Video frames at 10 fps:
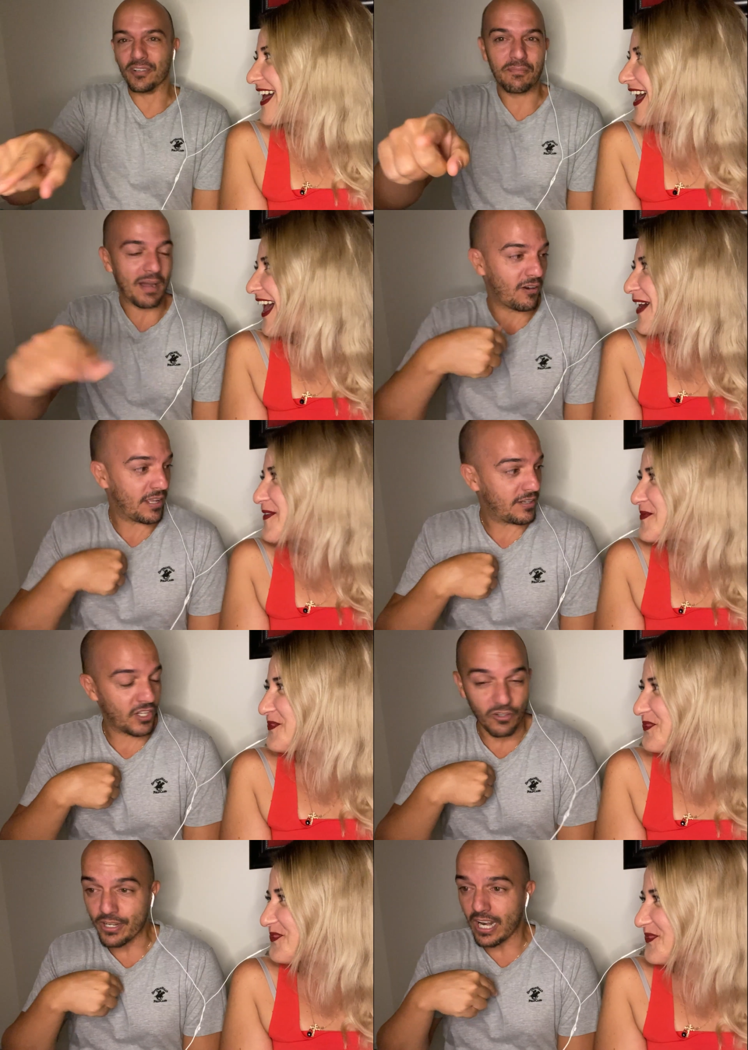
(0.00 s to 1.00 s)
Speaker 1: In, my,
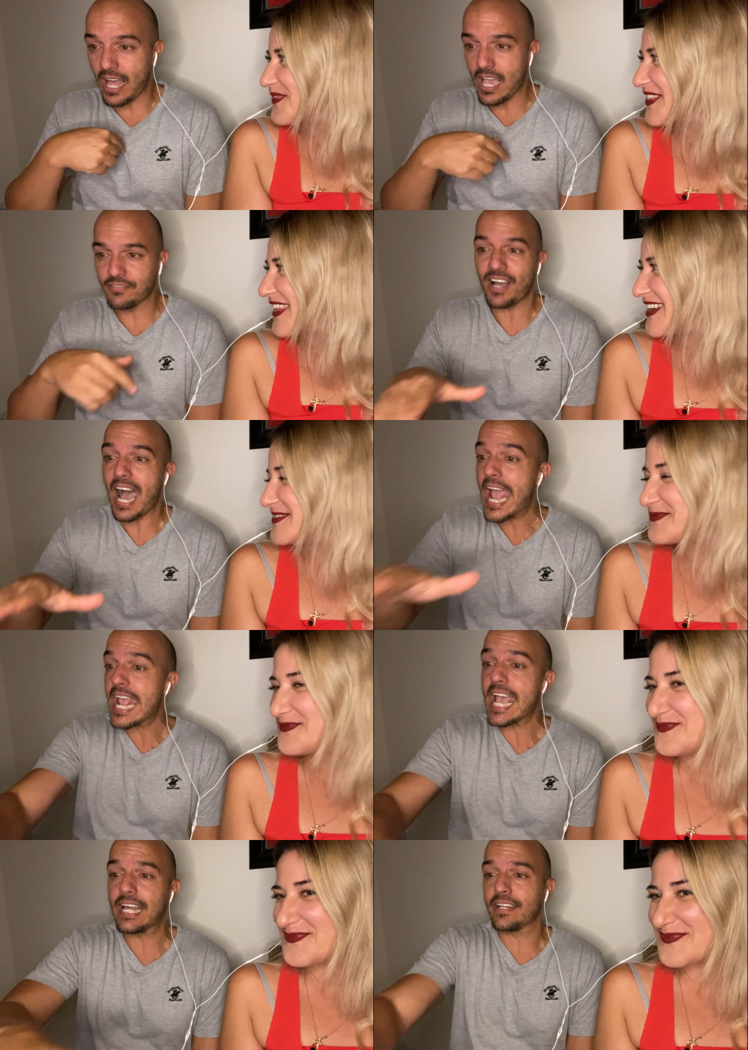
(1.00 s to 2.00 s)
in real life, I
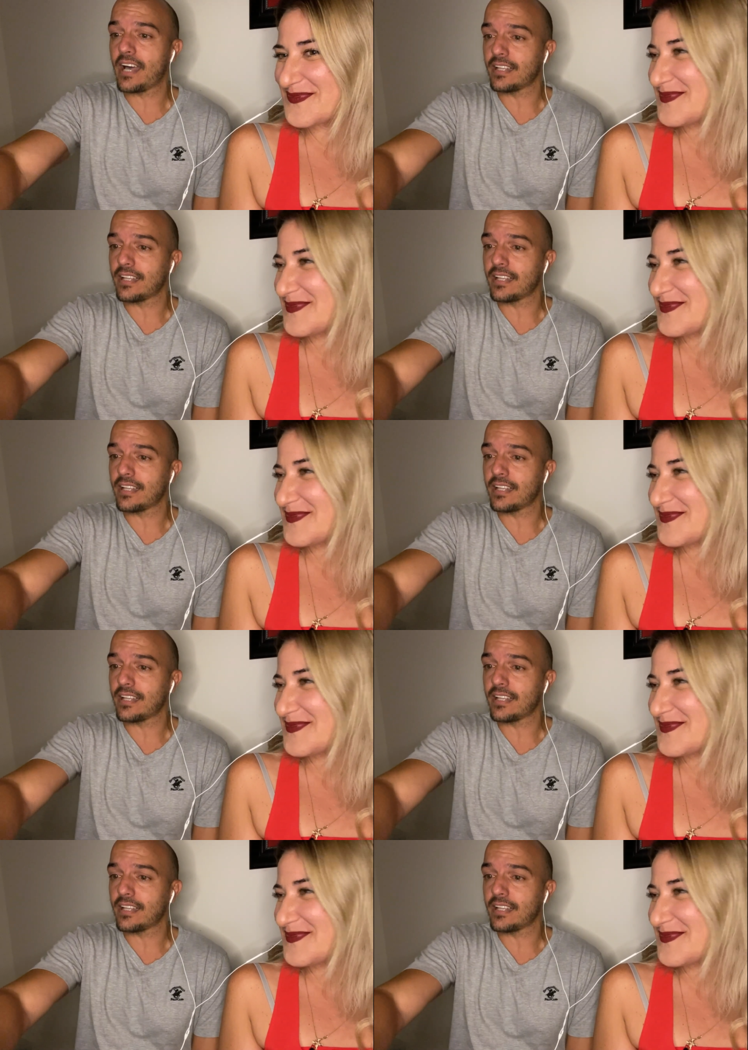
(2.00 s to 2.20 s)
heard